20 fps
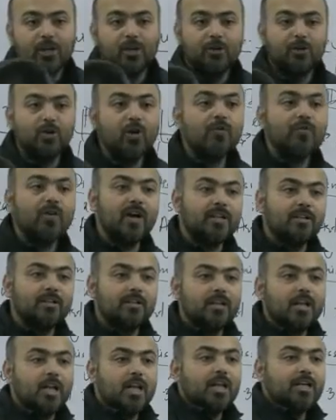No one
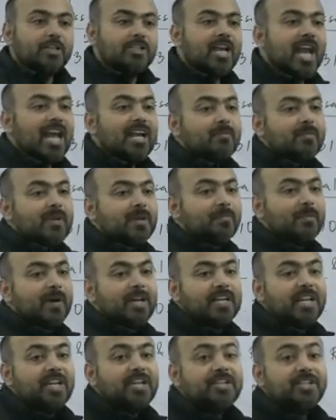shall be
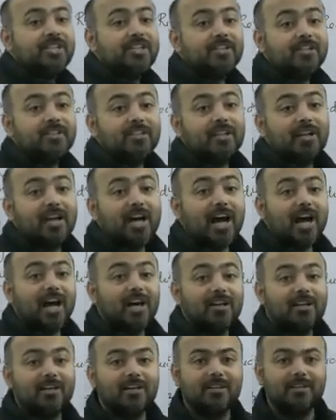punished
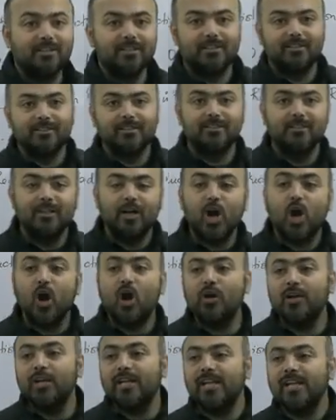unheard.
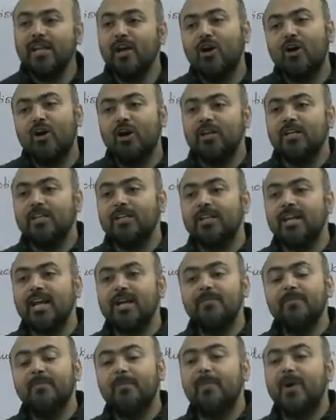Audi
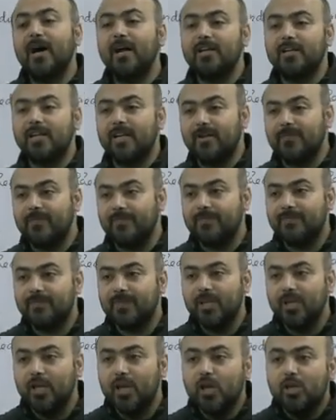alteram partem.
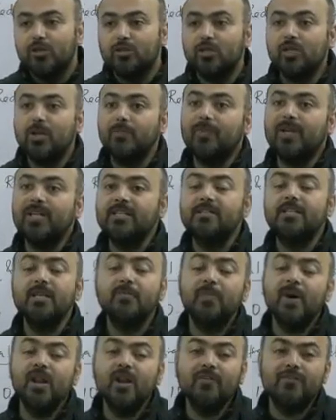So the
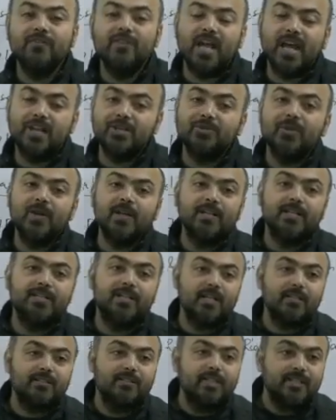principle of natural
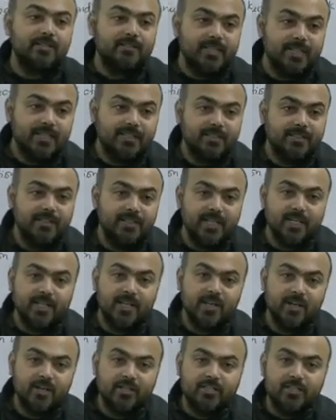justice
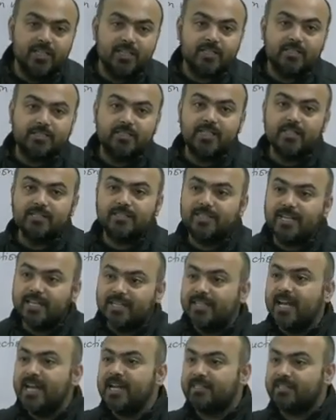this
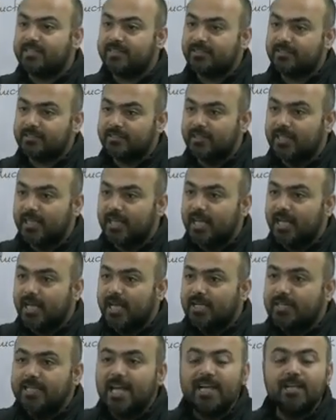dictates
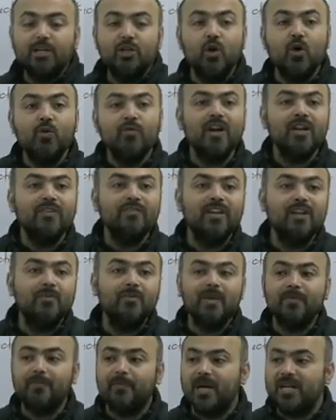that no one will
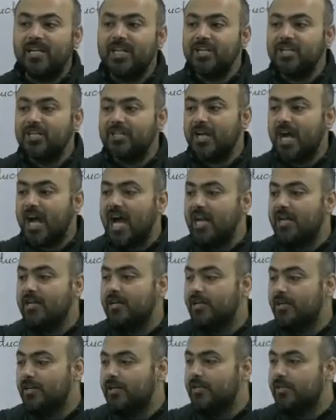be punished
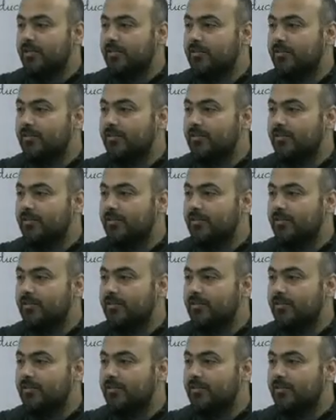unheard.